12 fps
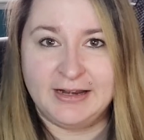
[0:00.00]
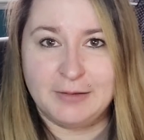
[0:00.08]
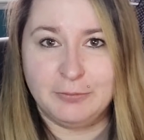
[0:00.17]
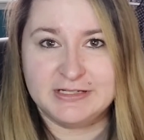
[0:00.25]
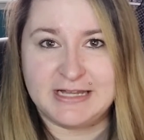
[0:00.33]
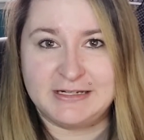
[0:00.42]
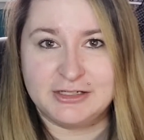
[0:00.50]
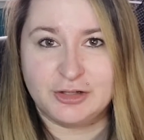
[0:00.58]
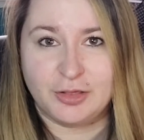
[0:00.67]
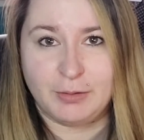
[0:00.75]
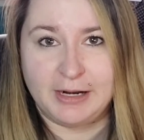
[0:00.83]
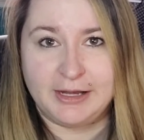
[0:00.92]
I will send it to
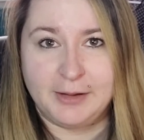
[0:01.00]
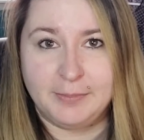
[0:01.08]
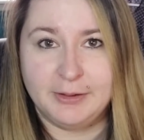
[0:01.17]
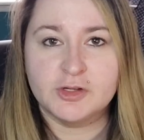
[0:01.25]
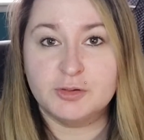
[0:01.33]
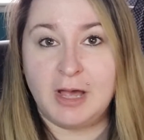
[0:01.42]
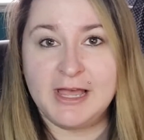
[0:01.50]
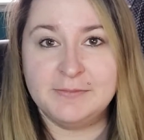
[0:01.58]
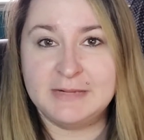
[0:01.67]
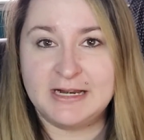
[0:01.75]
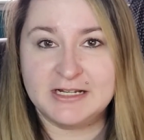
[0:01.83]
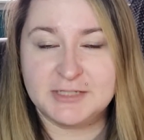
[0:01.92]
ThredUp. So I am
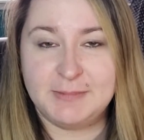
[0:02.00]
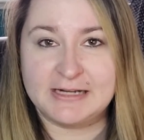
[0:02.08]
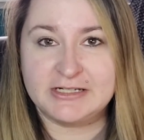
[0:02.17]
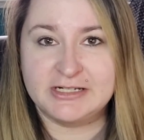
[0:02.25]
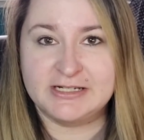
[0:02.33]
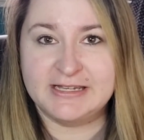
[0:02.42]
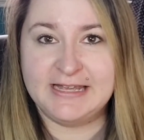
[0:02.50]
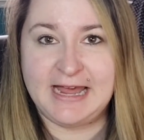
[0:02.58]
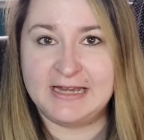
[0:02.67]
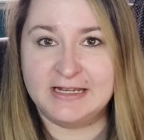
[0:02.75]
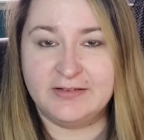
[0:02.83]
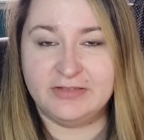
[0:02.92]
not expecting to get
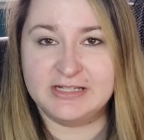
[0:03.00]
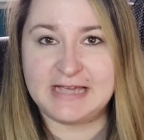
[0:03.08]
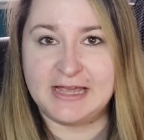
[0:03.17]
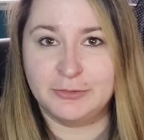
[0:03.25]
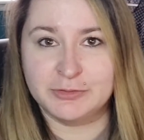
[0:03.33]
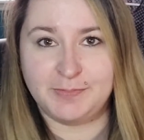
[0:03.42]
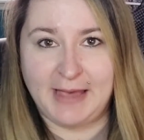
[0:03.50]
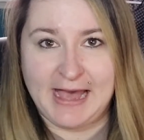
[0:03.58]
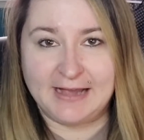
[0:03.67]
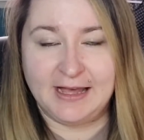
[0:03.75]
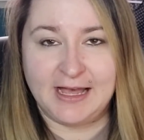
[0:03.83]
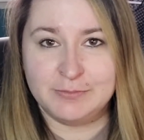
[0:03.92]
any of these items
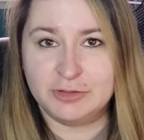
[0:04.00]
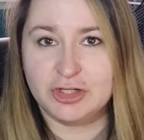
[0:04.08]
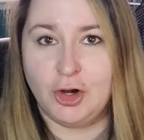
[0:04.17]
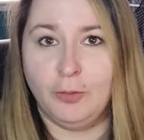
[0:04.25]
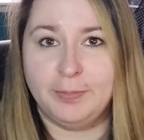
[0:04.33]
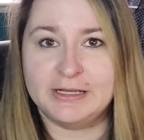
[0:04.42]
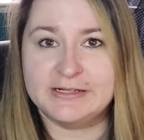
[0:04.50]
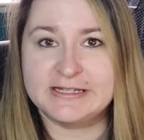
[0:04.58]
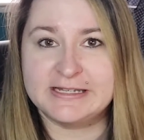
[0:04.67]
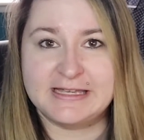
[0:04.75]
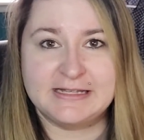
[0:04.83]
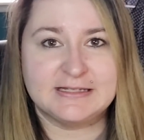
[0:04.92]
back. I'm just hoping to
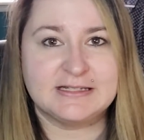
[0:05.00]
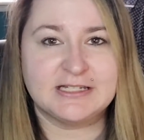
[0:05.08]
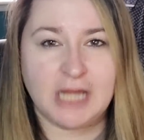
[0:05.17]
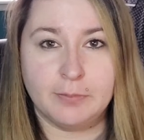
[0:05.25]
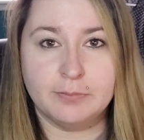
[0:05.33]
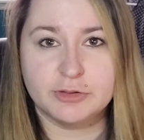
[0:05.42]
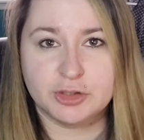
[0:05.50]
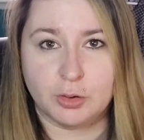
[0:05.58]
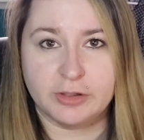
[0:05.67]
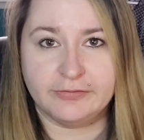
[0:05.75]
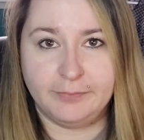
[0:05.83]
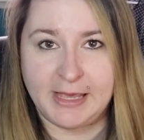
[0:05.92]
get some sort
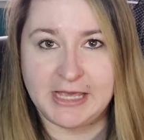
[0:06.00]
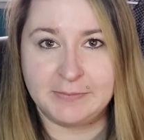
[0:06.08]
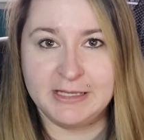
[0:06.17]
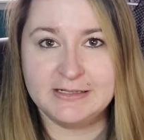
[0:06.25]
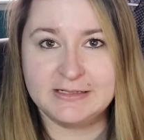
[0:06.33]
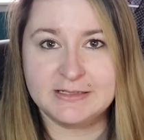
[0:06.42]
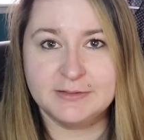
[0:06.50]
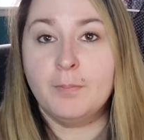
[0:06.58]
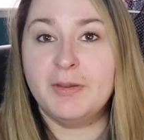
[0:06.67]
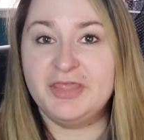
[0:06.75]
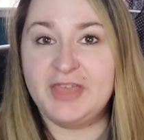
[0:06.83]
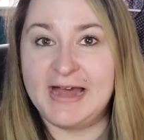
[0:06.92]
of payment.
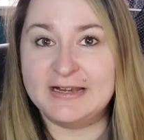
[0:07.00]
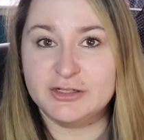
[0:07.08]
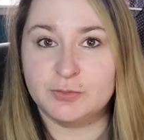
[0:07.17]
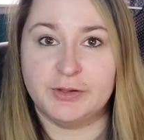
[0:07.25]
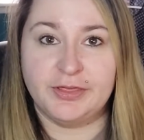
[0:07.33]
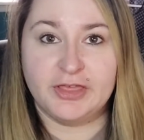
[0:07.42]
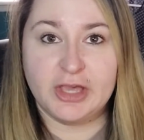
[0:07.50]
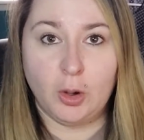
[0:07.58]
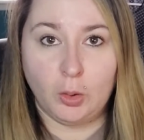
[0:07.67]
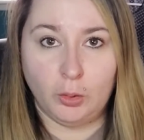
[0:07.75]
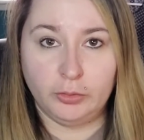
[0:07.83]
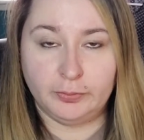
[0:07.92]
But that is with the
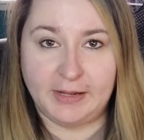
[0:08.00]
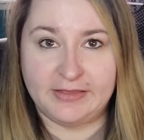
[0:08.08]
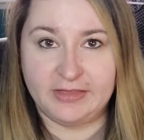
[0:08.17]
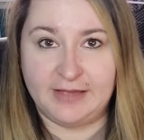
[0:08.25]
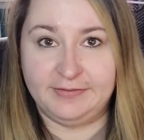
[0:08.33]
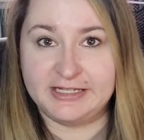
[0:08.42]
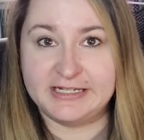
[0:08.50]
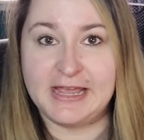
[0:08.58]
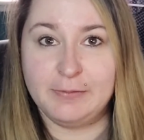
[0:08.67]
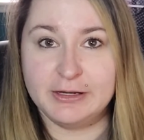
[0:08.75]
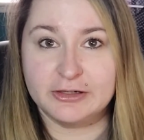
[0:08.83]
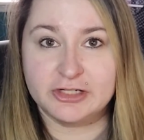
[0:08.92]
old way then. Today
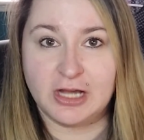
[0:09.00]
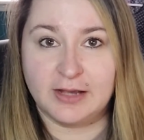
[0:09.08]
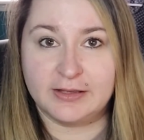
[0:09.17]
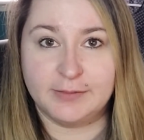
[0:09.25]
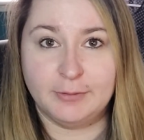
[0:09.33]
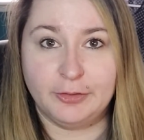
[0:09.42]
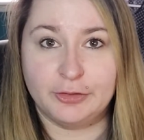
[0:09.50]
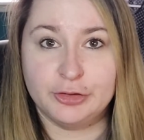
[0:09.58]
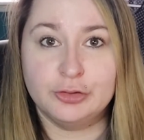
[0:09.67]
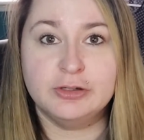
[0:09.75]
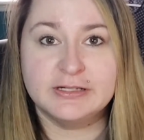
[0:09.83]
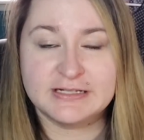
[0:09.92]
we are talking about the
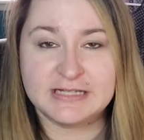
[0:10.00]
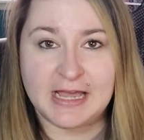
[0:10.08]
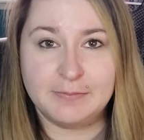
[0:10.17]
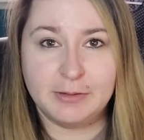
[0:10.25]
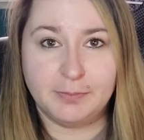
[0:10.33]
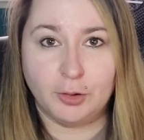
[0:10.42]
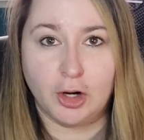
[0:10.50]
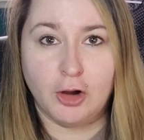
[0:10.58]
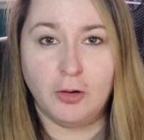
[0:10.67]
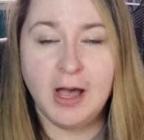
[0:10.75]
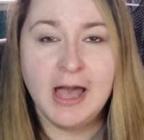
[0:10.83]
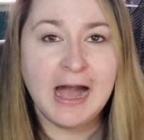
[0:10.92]
new Consignment
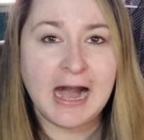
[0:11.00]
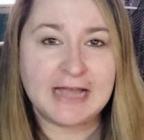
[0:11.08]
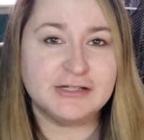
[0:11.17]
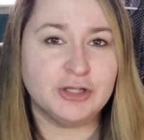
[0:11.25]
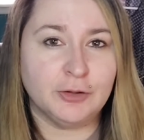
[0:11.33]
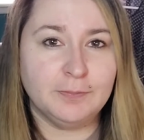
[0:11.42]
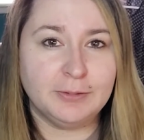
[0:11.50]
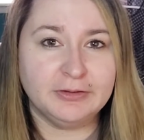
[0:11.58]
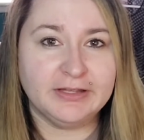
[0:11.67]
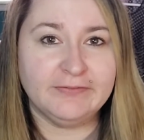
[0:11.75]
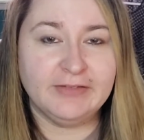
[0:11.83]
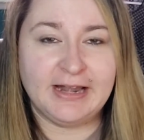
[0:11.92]
Pro. I don't
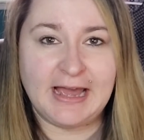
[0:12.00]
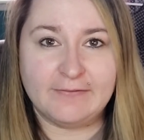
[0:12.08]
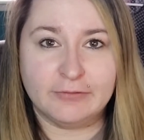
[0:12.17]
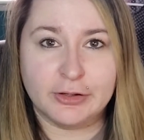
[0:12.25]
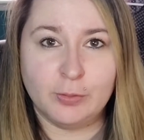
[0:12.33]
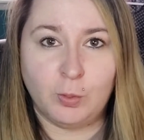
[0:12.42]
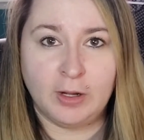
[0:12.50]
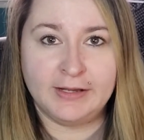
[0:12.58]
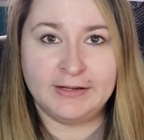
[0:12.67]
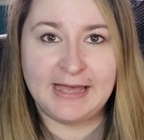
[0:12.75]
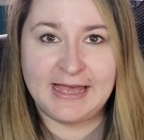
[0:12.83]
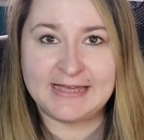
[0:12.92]
believe that everyone
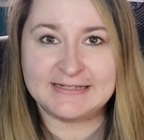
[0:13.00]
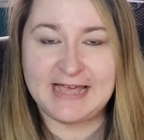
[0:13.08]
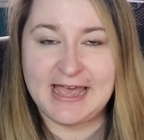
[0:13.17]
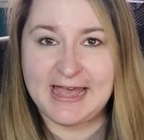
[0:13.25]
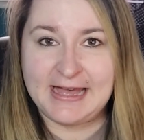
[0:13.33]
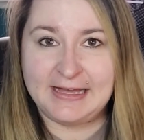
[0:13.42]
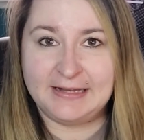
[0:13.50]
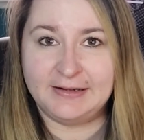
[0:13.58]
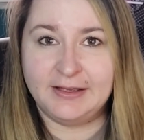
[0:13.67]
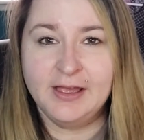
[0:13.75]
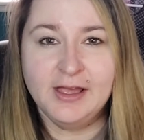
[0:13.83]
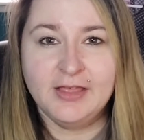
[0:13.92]
has
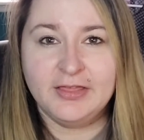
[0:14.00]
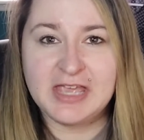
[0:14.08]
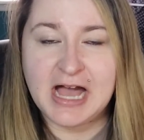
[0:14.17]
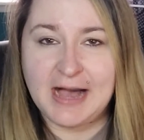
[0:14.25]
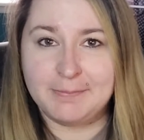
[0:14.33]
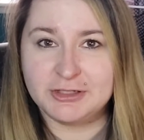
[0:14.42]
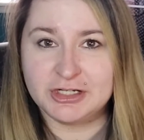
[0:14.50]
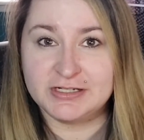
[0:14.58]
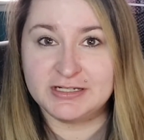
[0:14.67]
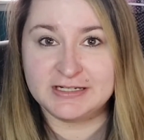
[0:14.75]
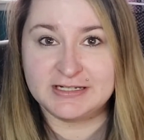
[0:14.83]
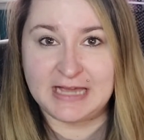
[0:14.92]
had the option
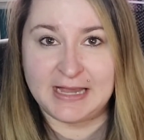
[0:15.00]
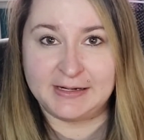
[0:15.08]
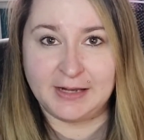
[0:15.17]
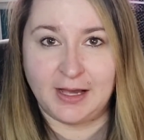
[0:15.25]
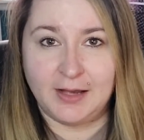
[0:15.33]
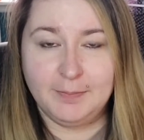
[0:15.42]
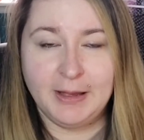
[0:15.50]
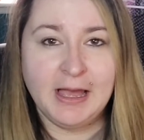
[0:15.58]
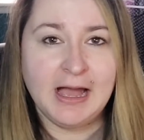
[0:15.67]
to sign up.